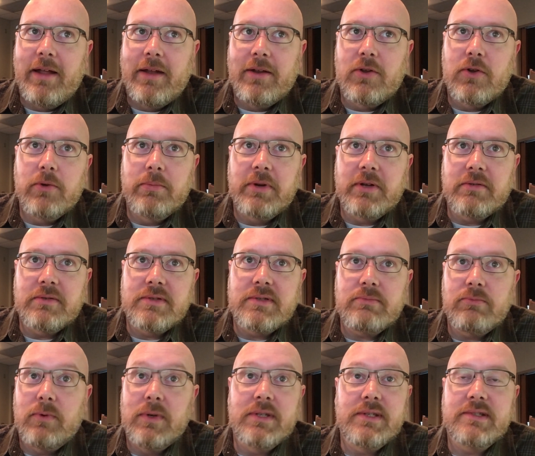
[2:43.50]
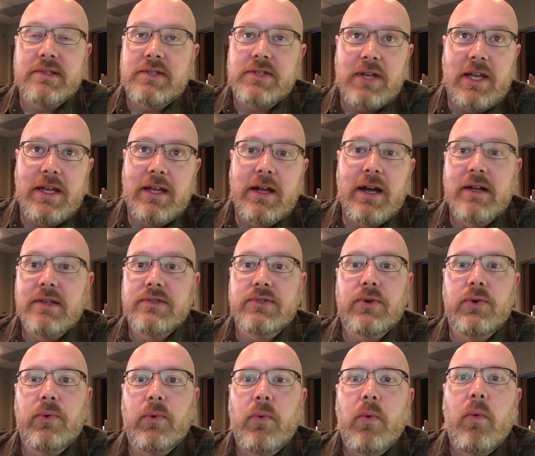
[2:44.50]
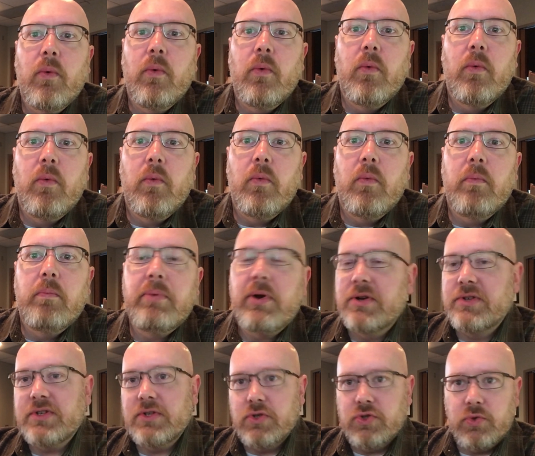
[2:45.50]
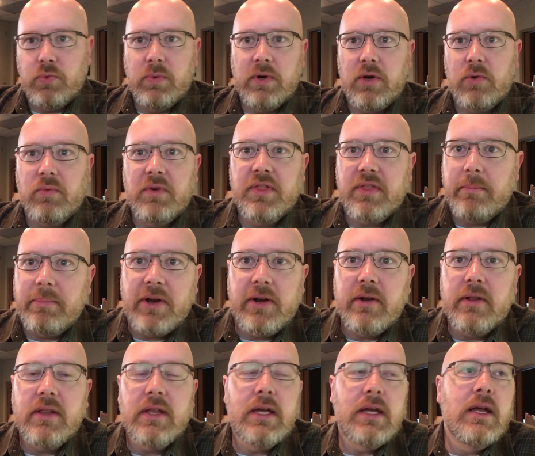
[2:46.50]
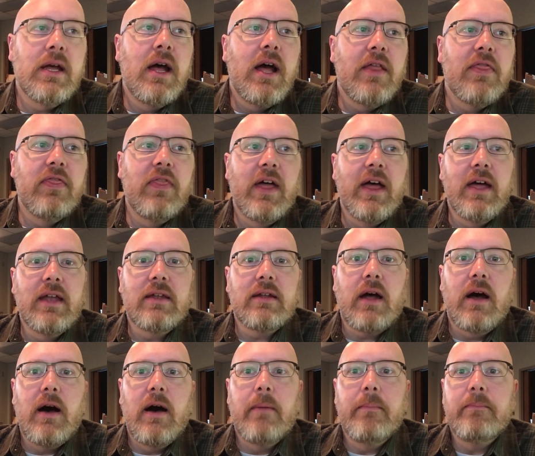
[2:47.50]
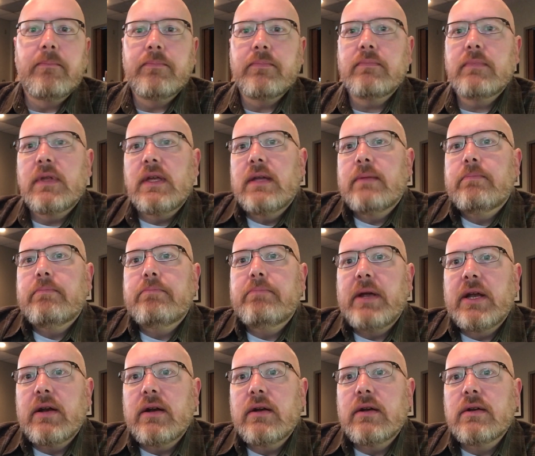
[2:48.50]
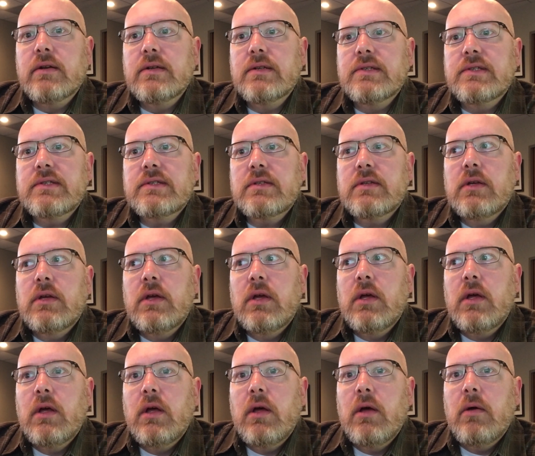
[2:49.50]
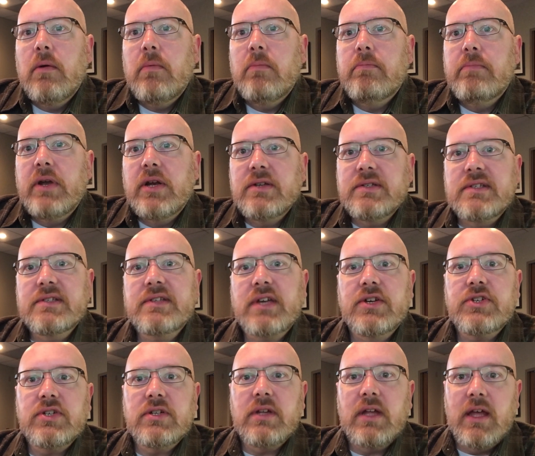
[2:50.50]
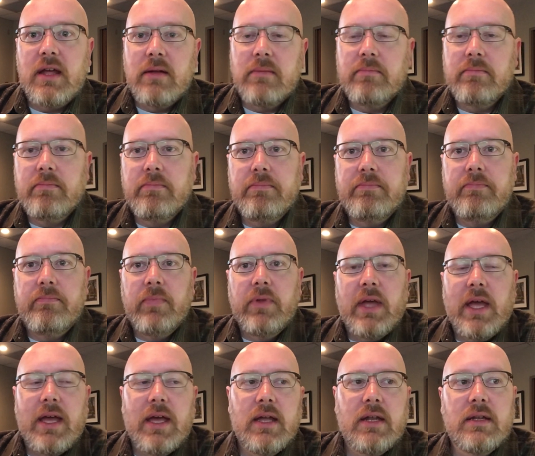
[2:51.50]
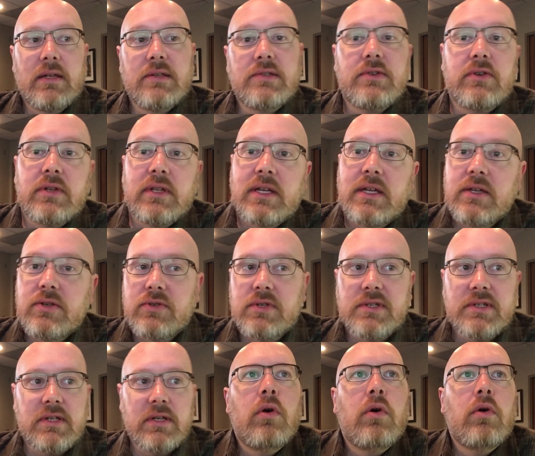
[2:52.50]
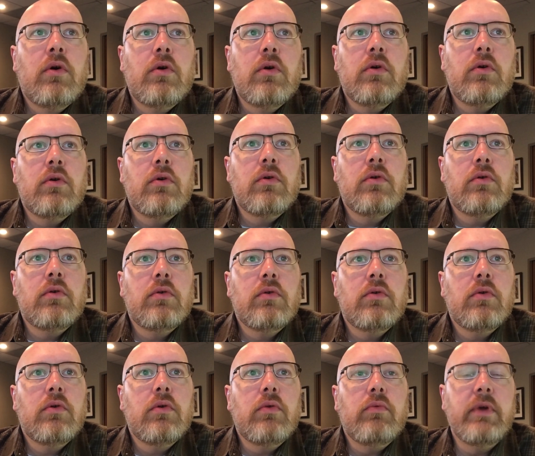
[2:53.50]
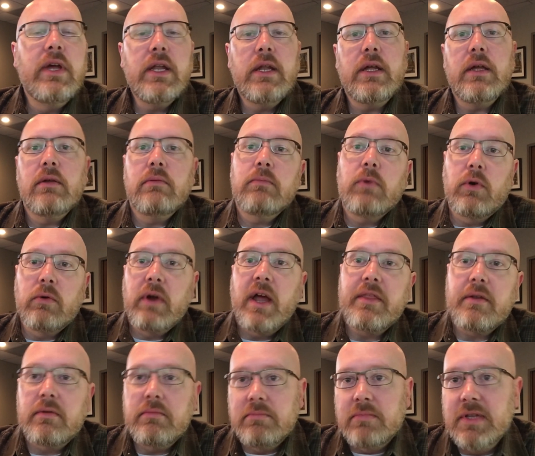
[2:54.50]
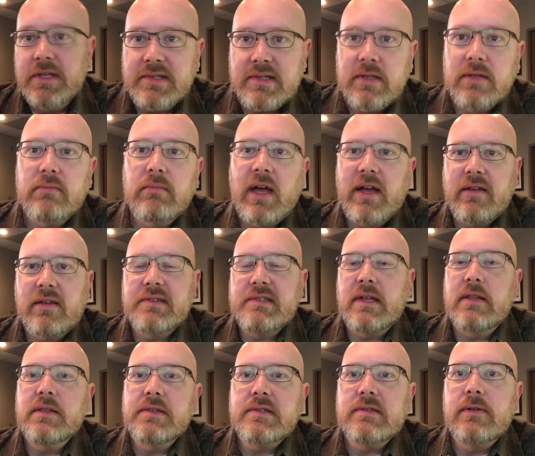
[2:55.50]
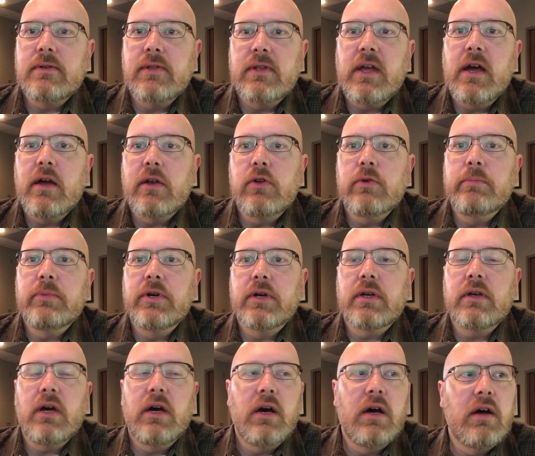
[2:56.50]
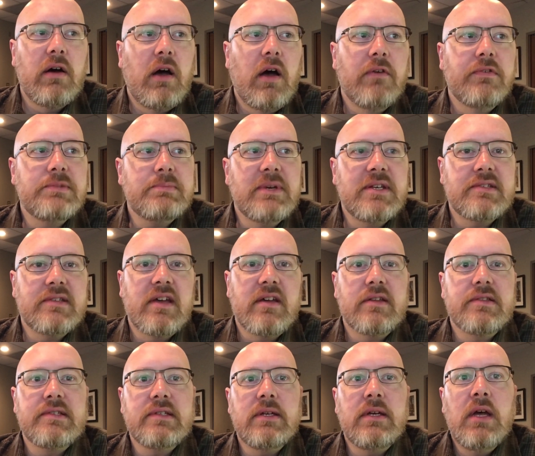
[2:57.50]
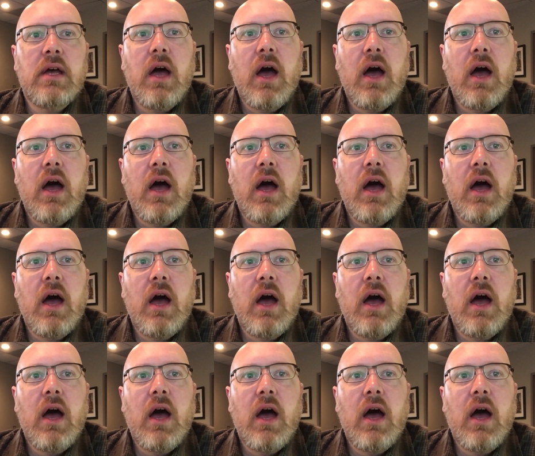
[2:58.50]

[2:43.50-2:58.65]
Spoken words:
Kubrick was such a gonzo person to work with apparently that it bears discussion and is certainly interesting. Reading, or rather listening, because I listened to the audiobook of Space Odyssey,